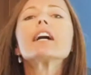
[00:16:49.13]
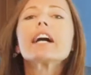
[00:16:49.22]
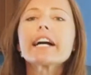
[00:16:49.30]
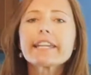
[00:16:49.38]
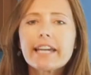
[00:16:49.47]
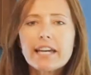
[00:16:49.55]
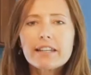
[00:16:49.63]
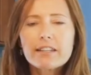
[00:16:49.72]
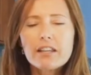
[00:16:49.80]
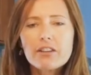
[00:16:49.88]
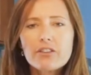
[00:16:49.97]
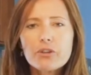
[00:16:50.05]

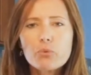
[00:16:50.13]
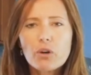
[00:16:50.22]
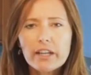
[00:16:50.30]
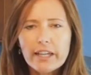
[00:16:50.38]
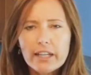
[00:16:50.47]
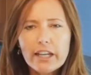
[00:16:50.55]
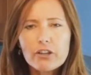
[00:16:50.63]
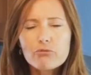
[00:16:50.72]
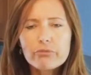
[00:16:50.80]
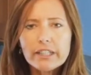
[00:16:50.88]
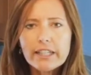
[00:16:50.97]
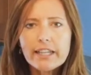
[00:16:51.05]
Again, you want to get a
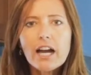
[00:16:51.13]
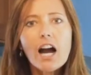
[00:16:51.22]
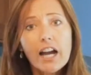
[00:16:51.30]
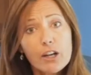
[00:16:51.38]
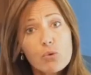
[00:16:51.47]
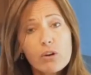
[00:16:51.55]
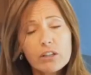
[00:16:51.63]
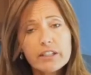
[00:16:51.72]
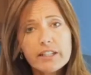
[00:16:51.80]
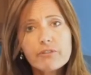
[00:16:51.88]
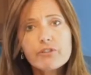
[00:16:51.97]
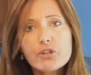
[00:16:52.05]
really high
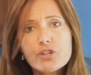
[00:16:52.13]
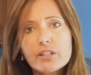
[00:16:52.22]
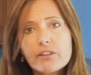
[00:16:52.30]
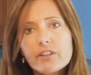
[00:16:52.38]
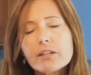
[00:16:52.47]
quality version of